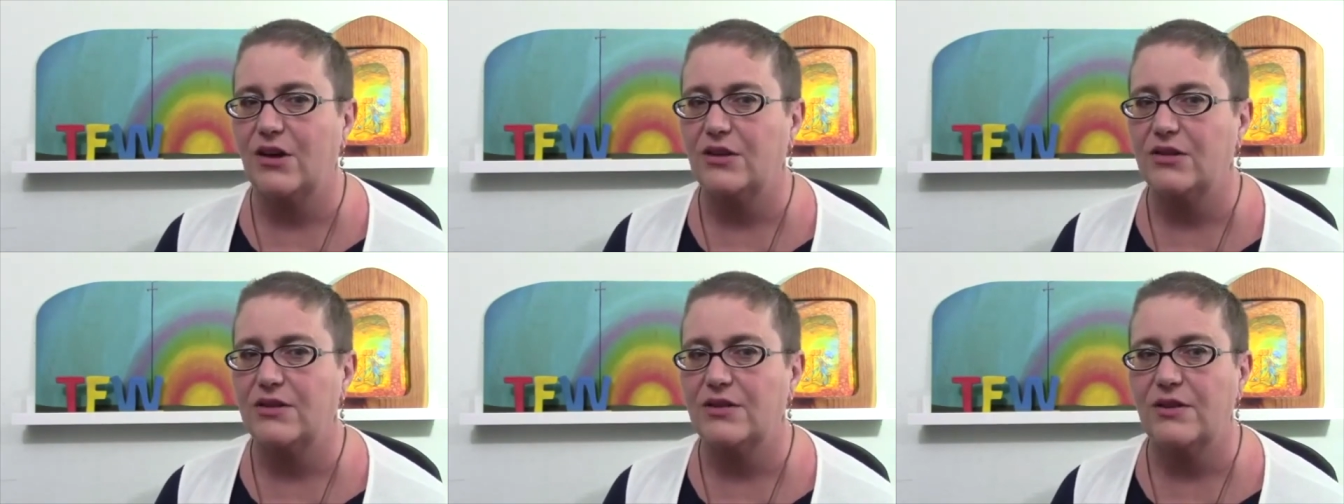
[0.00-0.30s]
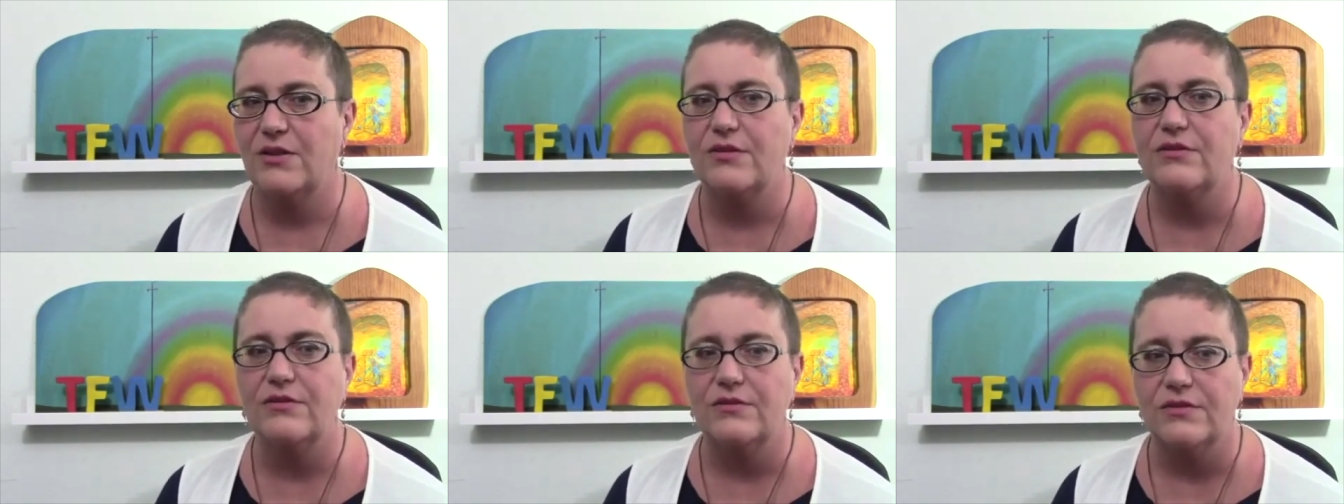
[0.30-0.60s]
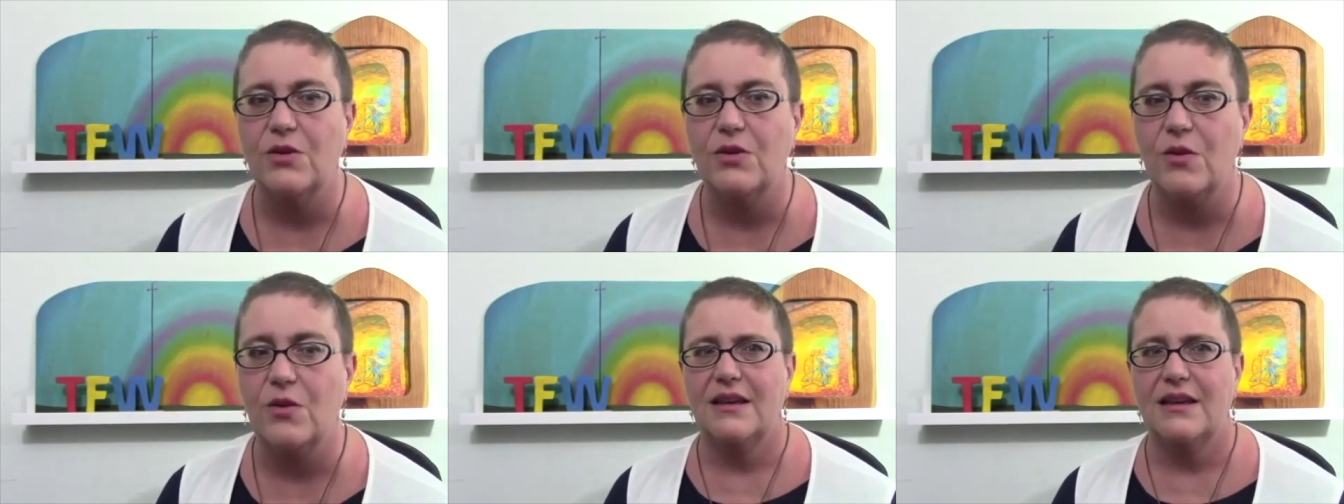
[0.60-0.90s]
So
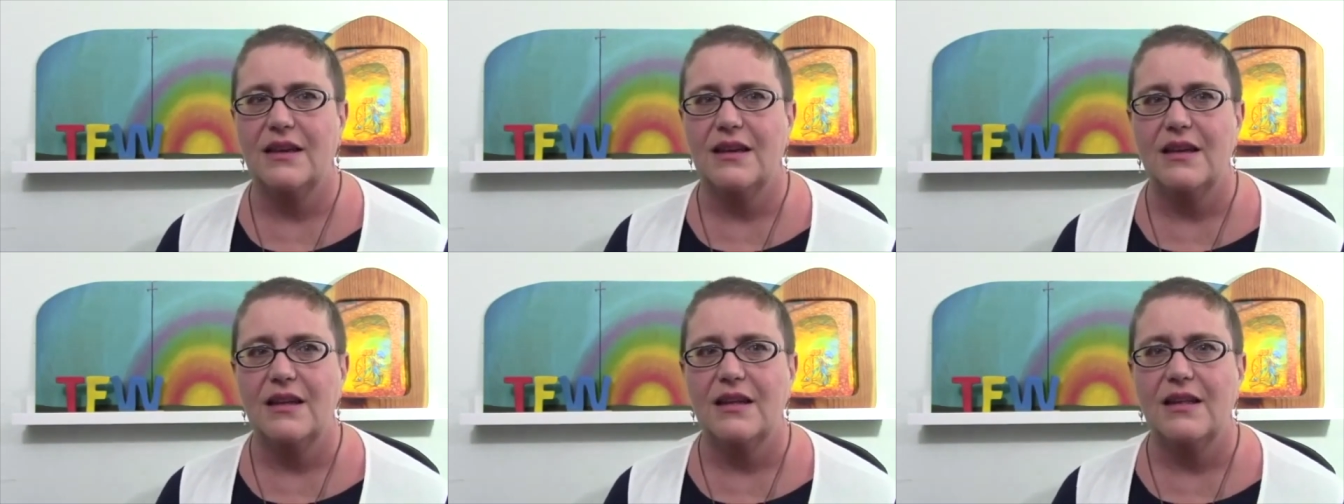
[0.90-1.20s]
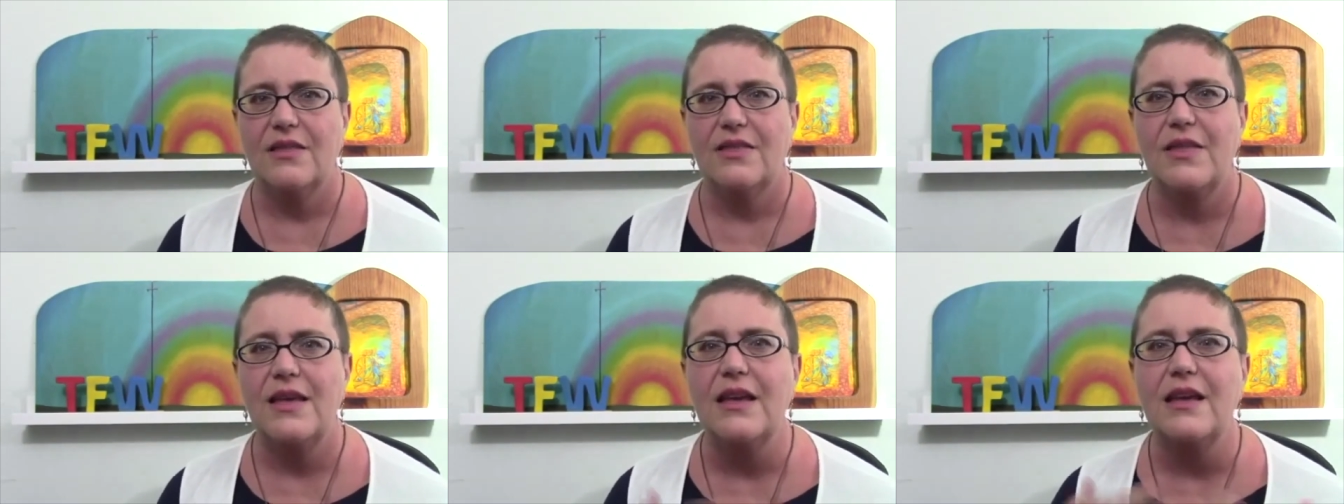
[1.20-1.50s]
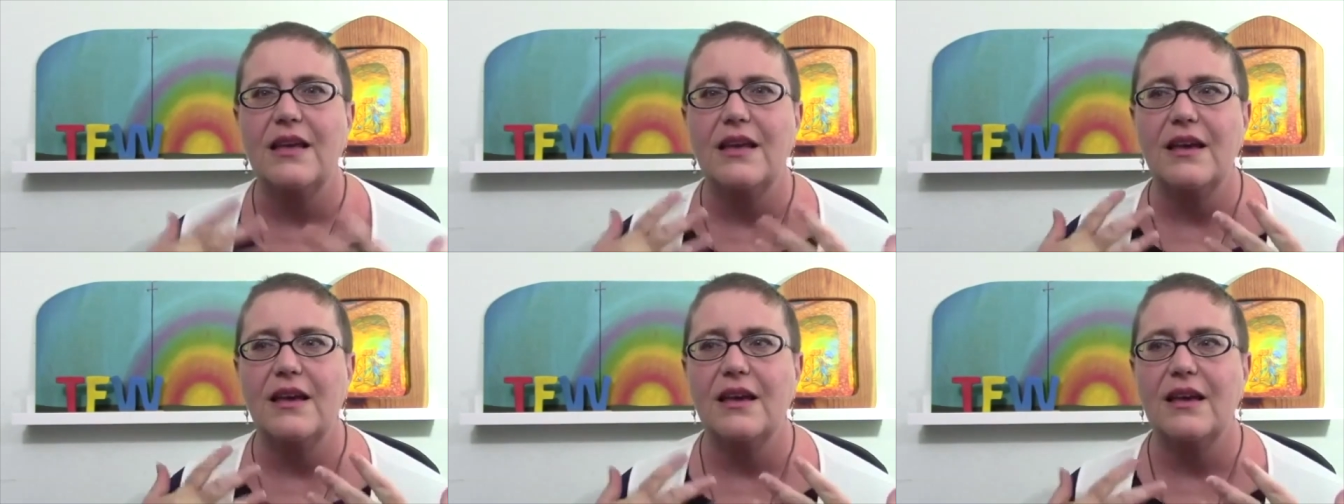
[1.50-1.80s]
you'll
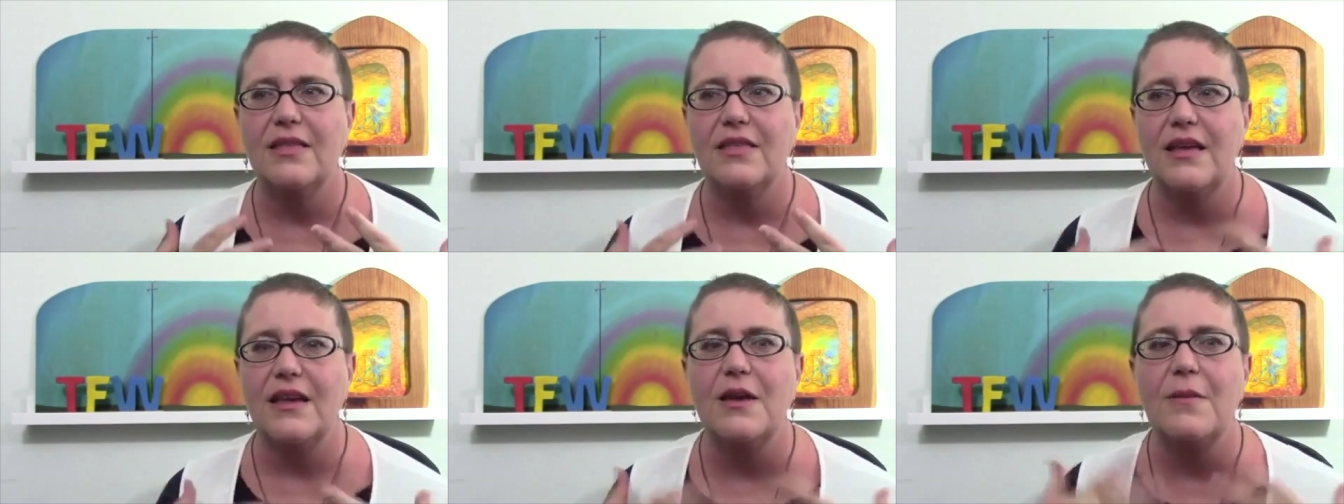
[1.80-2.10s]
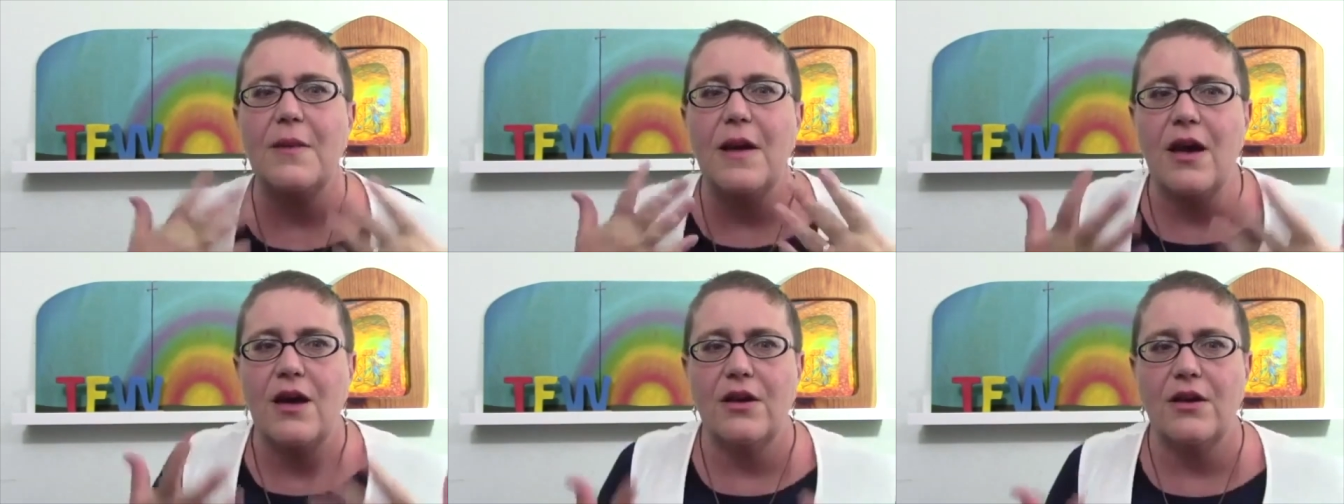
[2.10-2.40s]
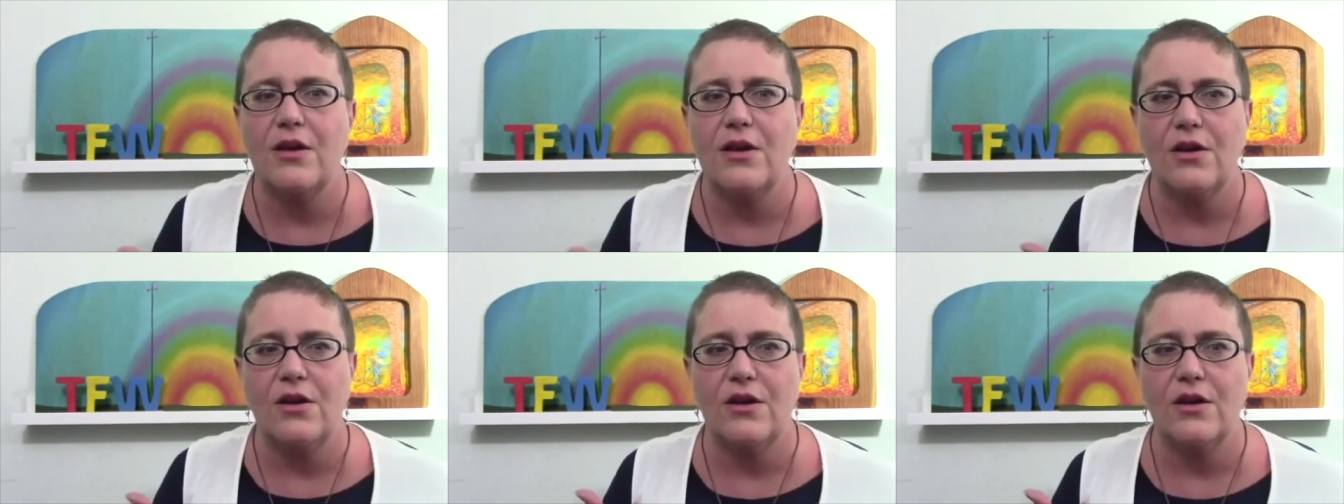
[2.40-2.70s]
think think about
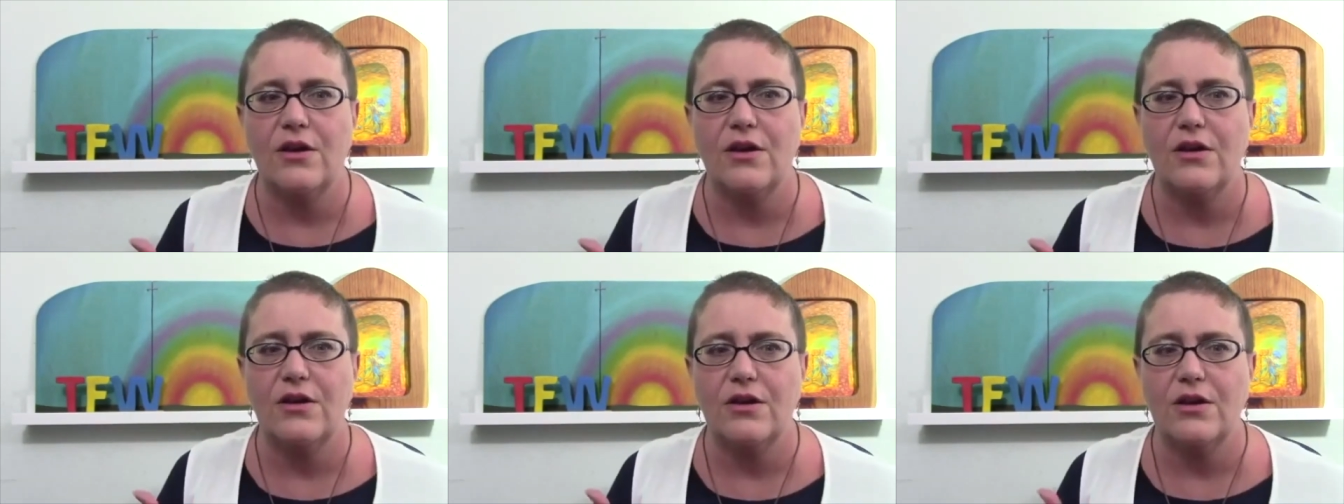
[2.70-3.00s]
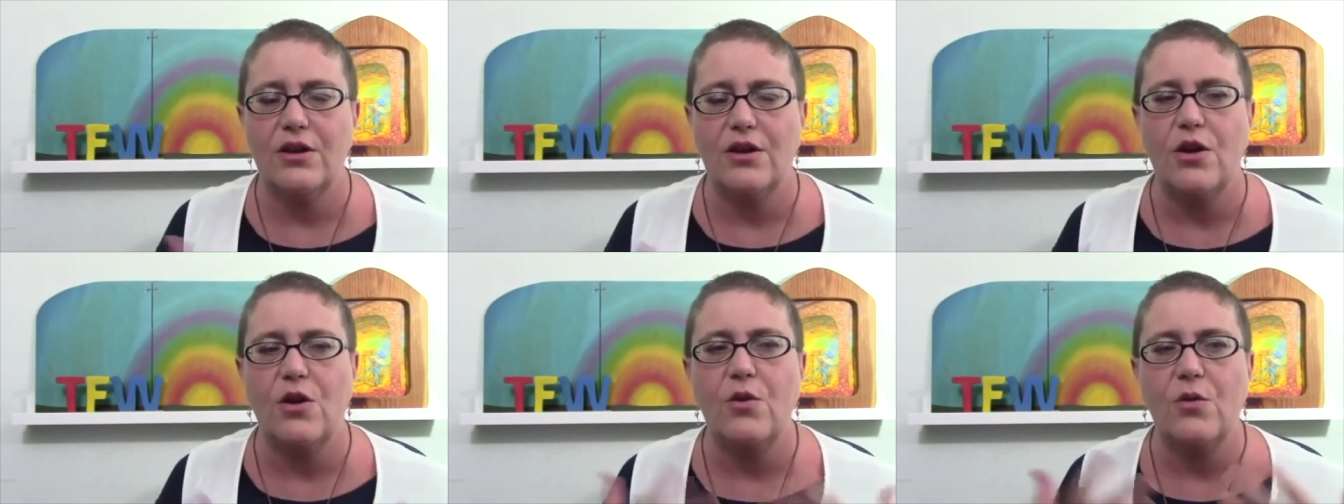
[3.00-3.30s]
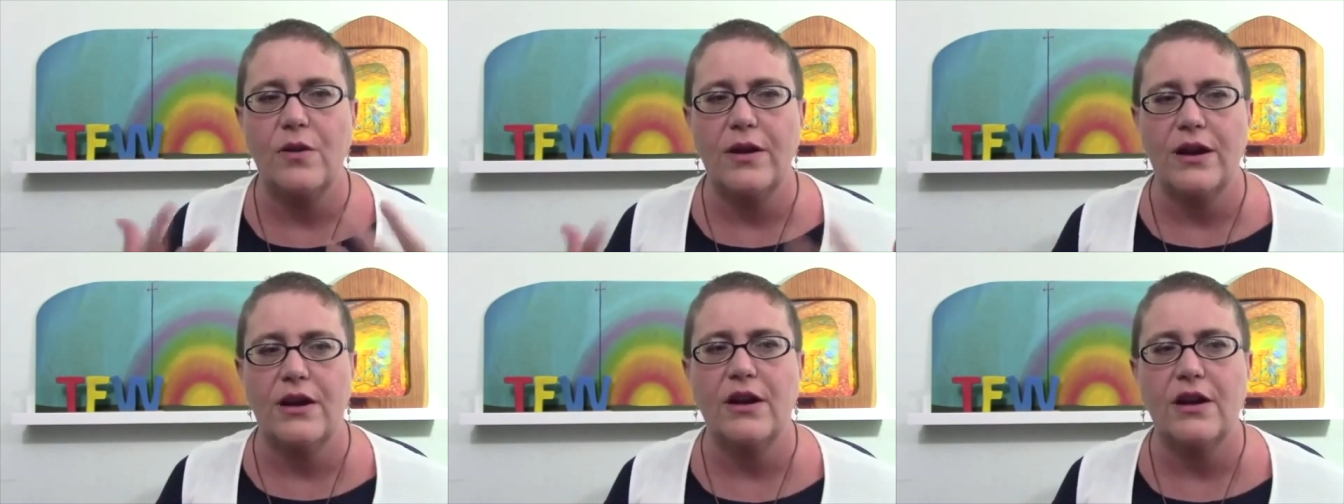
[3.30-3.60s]
your your
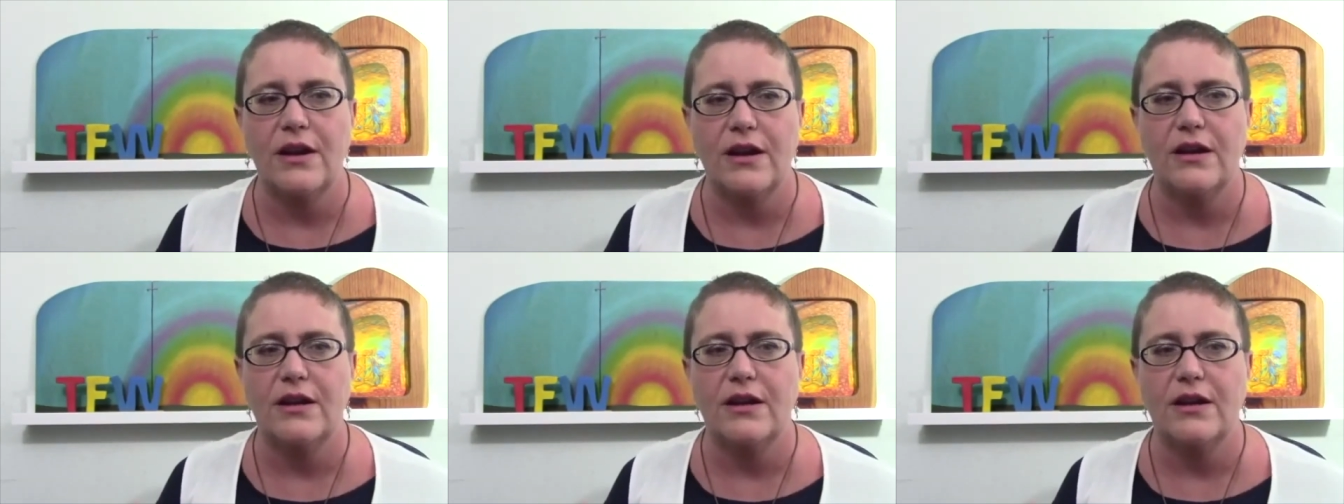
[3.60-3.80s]
career,